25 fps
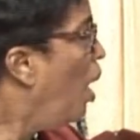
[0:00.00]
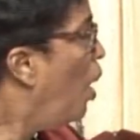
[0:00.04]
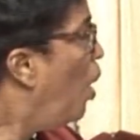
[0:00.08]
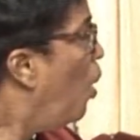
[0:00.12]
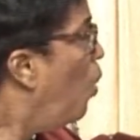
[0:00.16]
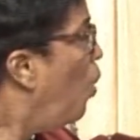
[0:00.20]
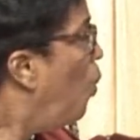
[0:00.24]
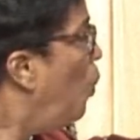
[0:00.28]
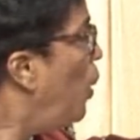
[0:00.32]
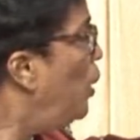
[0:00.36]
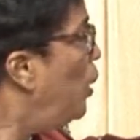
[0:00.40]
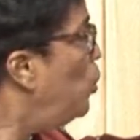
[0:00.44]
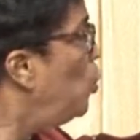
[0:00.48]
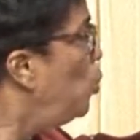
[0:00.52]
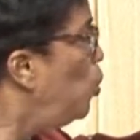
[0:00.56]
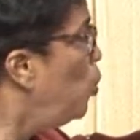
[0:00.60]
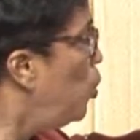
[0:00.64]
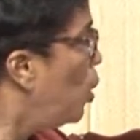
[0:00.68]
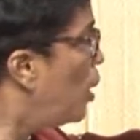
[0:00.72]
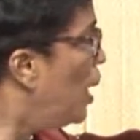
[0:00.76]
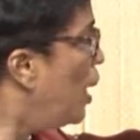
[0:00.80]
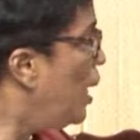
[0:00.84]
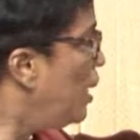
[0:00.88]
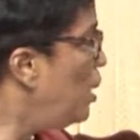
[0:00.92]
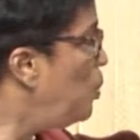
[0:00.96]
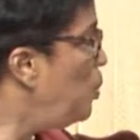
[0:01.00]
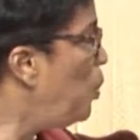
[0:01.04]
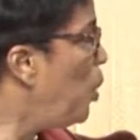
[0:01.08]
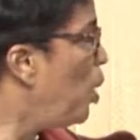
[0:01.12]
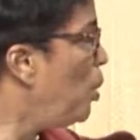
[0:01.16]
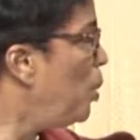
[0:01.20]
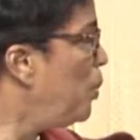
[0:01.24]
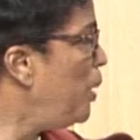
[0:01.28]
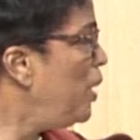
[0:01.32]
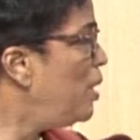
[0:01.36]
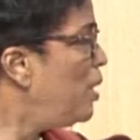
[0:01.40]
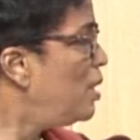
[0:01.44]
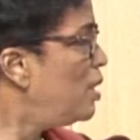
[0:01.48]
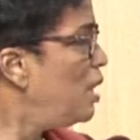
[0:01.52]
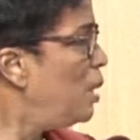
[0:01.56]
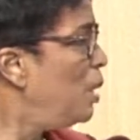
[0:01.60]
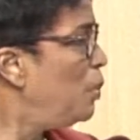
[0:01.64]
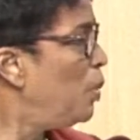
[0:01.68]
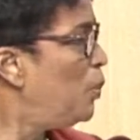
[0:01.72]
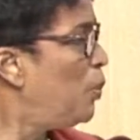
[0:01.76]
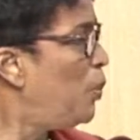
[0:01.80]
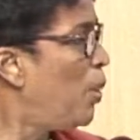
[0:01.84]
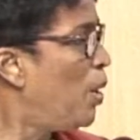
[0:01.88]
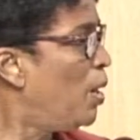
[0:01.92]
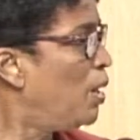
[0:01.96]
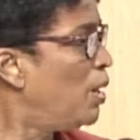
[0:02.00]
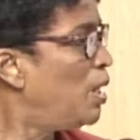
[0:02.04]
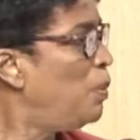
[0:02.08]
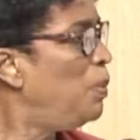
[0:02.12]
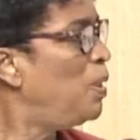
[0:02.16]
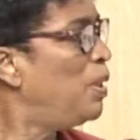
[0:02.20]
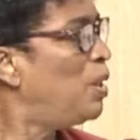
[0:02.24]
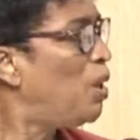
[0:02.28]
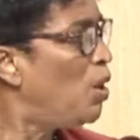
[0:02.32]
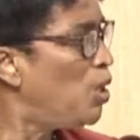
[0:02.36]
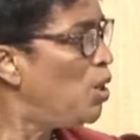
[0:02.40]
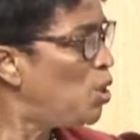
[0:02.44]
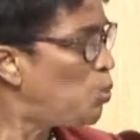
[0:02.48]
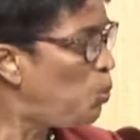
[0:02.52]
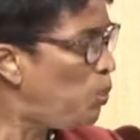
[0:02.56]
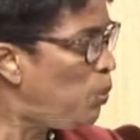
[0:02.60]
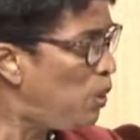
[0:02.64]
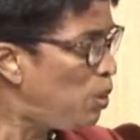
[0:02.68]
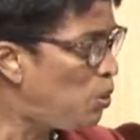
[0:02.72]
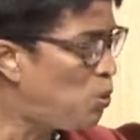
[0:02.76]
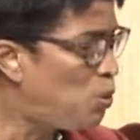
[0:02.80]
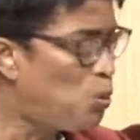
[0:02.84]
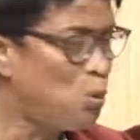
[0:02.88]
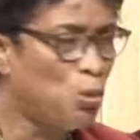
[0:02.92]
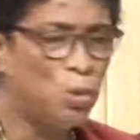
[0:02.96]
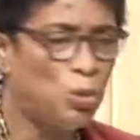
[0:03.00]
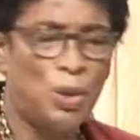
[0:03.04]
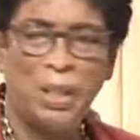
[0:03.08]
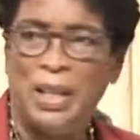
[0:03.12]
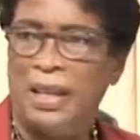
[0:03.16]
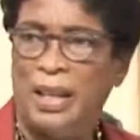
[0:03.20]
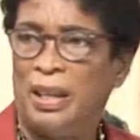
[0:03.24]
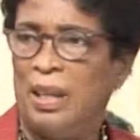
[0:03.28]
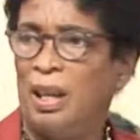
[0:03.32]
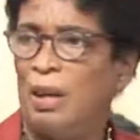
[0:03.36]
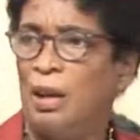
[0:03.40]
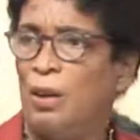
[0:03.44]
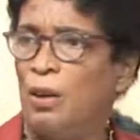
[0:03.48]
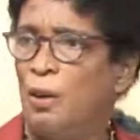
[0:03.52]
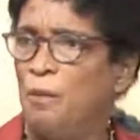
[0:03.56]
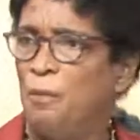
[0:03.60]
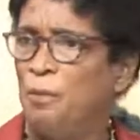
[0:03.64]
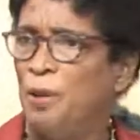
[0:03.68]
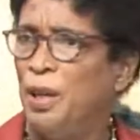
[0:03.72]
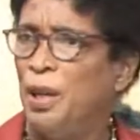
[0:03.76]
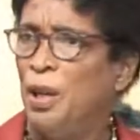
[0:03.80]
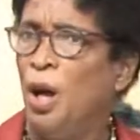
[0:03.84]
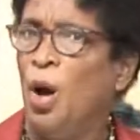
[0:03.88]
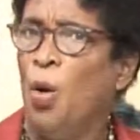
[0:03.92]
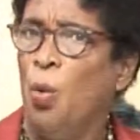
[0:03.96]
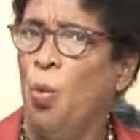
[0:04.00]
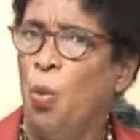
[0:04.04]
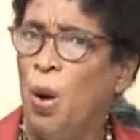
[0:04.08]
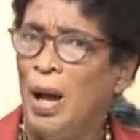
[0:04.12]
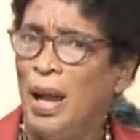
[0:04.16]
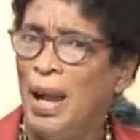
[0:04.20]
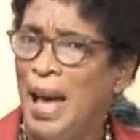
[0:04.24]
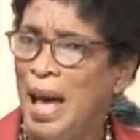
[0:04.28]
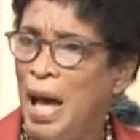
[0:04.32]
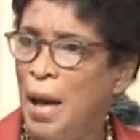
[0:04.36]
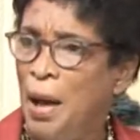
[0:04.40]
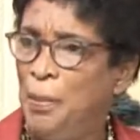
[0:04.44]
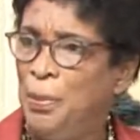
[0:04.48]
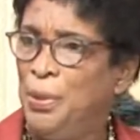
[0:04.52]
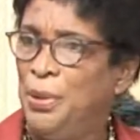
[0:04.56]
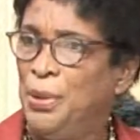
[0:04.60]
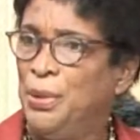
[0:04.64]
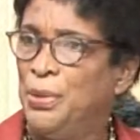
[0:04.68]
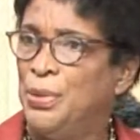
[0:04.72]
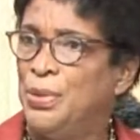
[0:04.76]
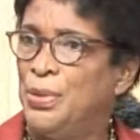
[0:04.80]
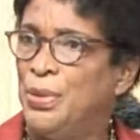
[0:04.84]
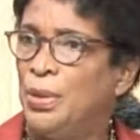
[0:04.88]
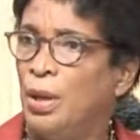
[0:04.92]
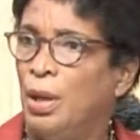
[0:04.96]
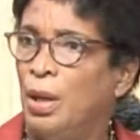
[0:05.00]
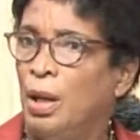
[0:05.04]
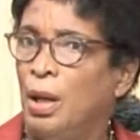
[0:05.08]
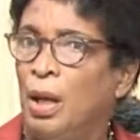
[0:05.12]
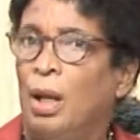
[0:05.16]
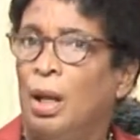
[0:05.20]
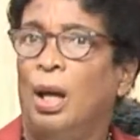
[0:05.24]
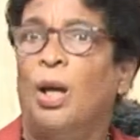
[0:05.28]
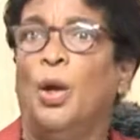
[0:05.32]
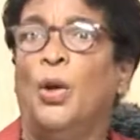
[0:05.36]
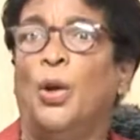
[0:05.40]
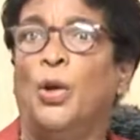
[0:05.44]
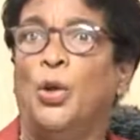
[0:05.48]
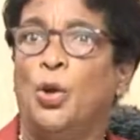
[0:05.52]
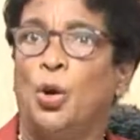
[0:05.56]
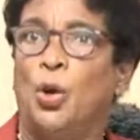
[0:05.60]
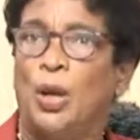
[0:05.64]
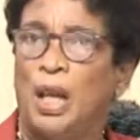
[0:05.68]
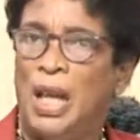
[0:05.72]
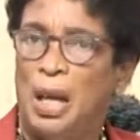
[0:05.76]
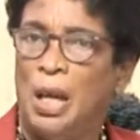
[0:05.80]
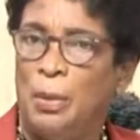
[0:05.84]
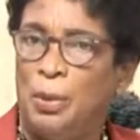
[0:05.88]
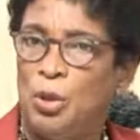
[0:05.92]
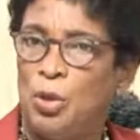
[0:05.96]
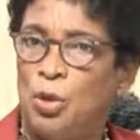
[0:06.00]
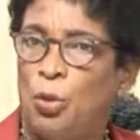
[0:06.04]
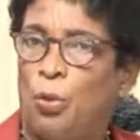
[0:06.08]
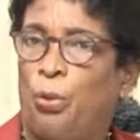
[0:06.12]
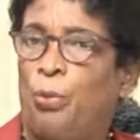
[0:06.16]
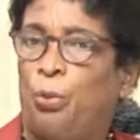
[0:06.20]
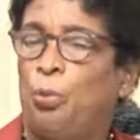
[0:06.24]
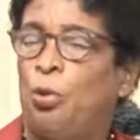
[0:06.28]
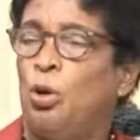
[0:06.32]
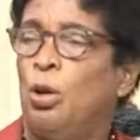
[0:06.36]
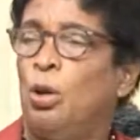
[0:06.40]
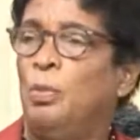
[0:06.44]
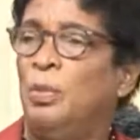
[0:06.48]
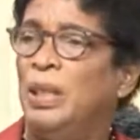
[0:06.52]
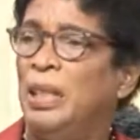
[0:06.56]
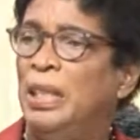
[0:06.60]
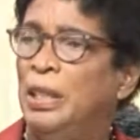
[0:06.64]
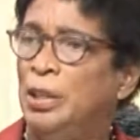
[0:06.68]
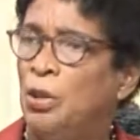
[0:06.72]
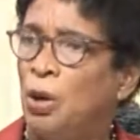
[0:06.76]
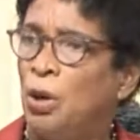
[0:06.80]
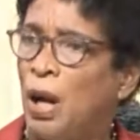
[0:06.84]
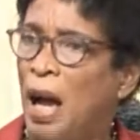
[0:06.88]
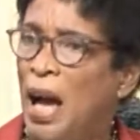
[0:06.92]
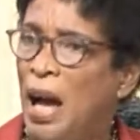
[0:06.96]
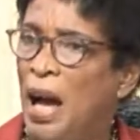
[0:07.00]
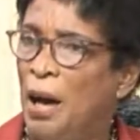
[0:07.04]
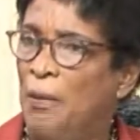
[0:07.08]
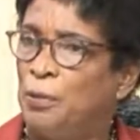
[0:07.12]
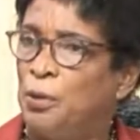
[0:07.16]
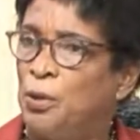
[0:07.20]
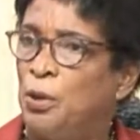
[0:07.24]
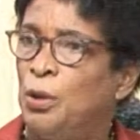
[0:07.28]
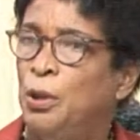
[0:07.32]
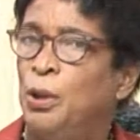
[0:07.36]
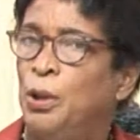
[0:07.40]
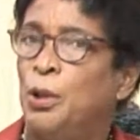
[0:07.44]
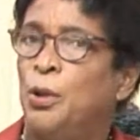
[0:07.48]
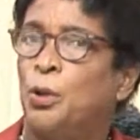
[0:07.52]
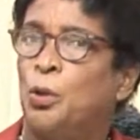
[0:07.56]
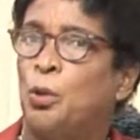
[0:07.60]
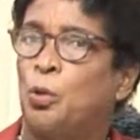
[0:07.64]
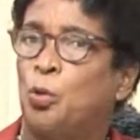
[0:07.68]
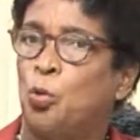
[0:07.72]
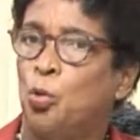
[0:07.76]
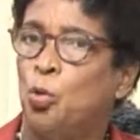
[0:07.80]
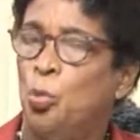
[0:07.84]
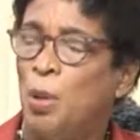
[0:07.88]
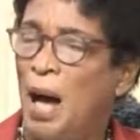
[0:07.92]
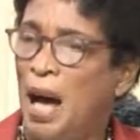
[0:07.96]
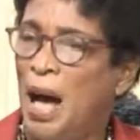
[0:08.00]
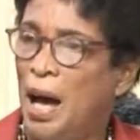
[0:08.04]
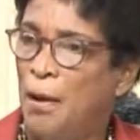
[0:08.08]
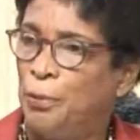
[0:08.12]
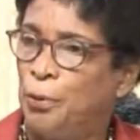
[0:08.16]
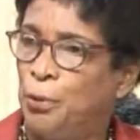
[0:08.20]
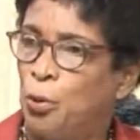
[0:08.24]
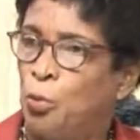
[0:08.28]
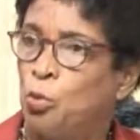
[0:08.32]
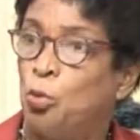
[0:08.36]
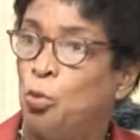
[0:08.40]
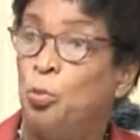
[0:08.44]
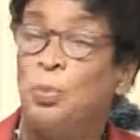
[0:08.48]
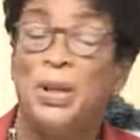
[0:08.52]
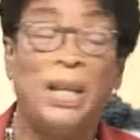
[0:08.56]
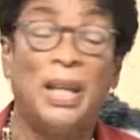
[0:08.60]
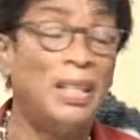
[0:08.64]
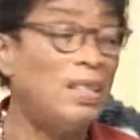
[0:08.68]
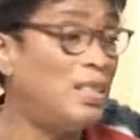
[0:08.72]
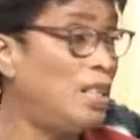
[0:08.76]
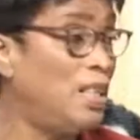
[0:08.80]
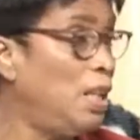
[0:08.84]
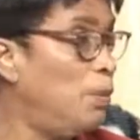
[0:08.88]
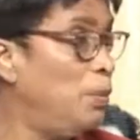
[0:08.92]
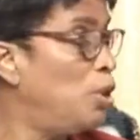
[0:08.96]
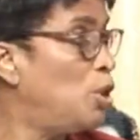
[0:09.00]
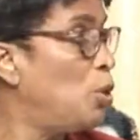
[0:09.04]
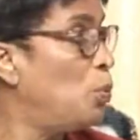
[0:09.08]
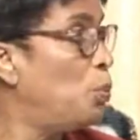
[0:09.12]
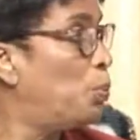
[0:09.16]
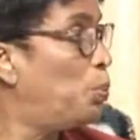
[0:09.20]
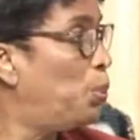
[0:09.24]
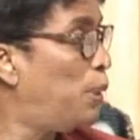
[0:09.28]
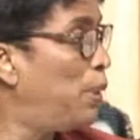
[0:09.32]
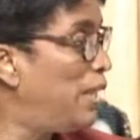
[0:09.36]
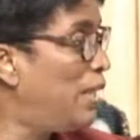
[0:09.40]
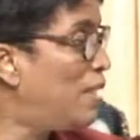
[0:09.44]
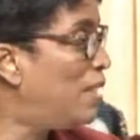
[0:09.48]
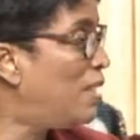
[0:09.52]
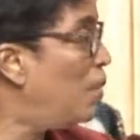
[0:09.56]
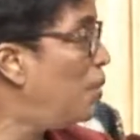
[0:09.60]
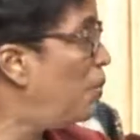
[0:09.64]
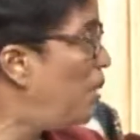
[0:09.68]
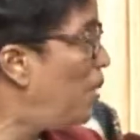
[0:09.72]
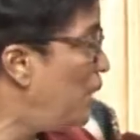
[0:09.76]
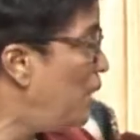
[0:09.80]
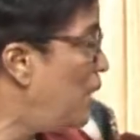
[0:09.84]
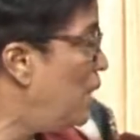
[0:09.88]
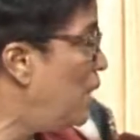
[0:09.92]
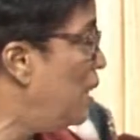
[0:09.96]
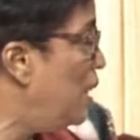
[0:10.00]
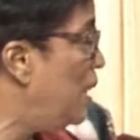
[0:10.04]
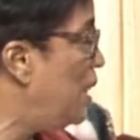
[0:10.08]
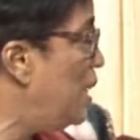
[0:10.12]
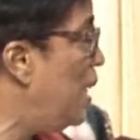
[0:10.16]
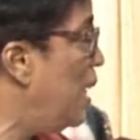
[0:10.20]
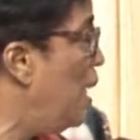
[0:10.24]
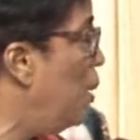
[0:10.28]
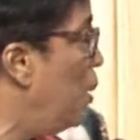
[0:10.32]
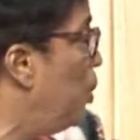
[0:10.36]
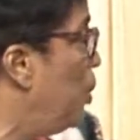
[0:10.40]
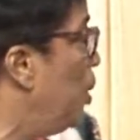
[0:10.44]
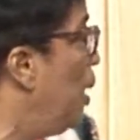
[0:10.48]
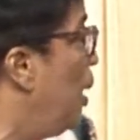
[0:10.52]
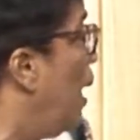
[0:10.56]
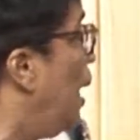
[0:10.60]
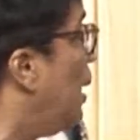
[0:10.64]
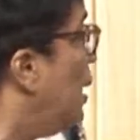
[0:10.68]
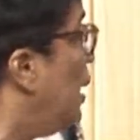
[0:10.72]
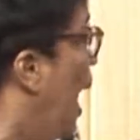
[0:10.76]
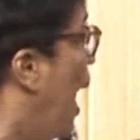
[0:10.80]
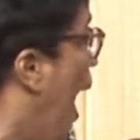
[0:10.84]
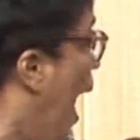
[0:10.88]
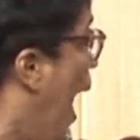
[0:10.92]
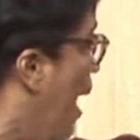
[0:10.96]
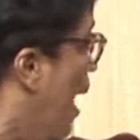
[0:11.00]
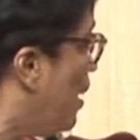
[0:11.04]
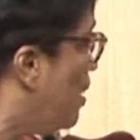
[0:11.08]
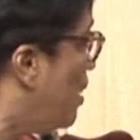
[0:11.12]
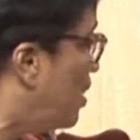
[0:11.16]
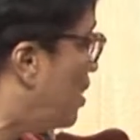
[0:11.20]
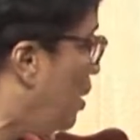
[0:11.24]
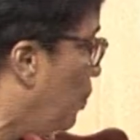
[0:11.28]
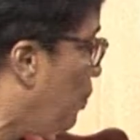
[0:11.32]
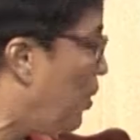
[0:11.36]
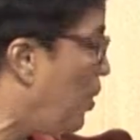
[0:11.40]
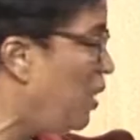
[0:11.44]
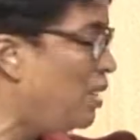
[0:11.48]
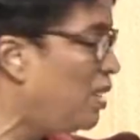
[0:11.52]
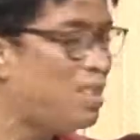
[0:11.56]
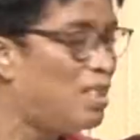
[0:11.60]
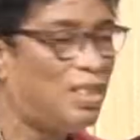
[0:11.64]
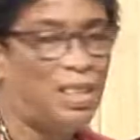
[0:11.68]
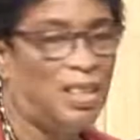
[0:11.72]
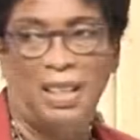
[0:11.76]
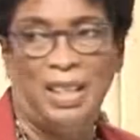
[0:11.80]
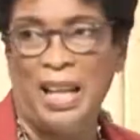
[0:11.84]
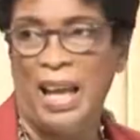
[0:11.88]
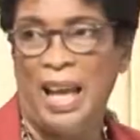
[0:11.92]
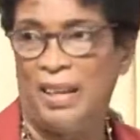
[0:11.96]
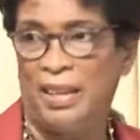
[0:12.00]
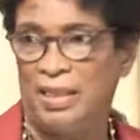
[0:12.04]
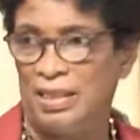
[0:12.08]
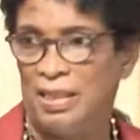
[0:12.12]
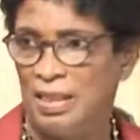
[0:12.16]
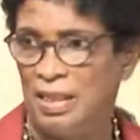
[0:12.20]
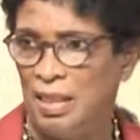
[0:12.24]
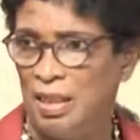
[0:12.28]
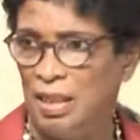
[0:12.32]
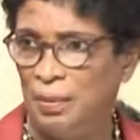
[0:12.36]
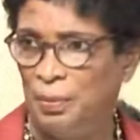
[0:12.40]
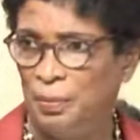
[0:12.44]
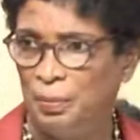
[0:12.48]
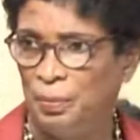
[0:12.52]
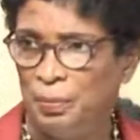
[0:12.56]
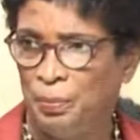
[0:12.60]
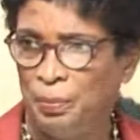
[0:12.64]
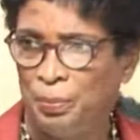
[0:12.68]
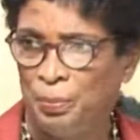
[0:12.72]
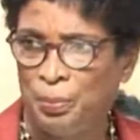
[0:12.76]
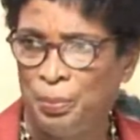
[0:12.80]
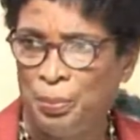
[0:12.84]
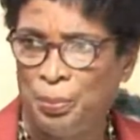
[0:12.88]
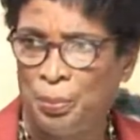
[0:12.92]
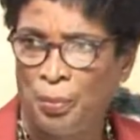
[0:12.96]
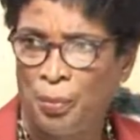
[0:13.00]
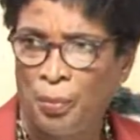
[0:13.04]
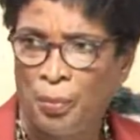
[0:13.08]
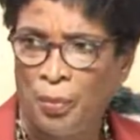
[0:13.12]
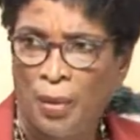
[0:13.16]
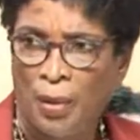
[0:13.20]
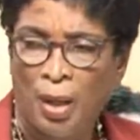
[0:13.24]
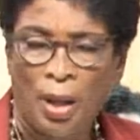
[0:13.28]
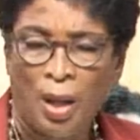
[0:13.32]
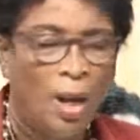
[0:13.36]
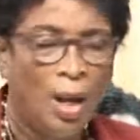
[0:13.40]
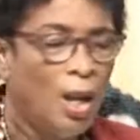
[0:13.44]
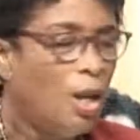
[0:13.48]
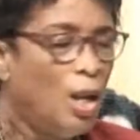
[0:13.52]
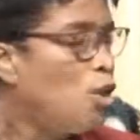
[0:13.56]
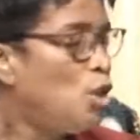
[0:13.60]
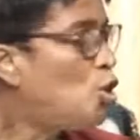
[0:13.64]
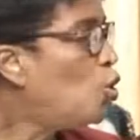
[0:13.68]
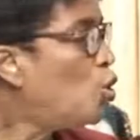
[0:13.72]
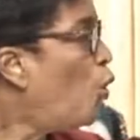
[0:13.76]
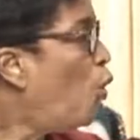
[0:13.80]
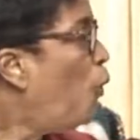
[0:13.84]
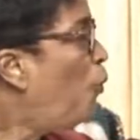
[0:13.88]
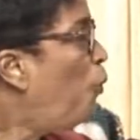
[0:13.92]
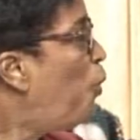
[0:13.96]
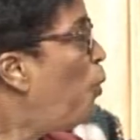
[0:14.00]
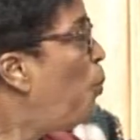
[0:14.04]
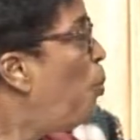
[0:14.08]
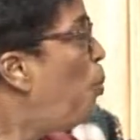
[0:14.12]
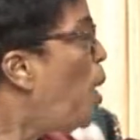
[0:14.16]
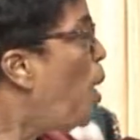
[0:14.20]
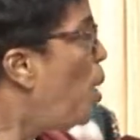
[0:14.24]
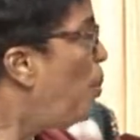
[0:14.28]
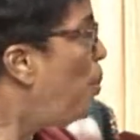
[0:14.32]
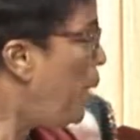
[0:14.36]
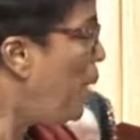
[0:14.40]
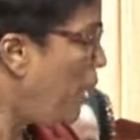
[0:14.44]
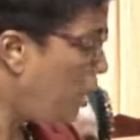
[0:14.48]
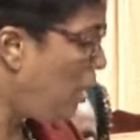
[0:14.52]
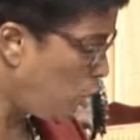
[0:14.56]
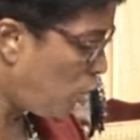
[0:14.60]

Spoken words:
when you look at the Barbados Labour Party, because we do take care of it, what happens? You're able to throw up leader after leader, group after group, that is able to bring something to the table and add something to the legacy. So for Barbados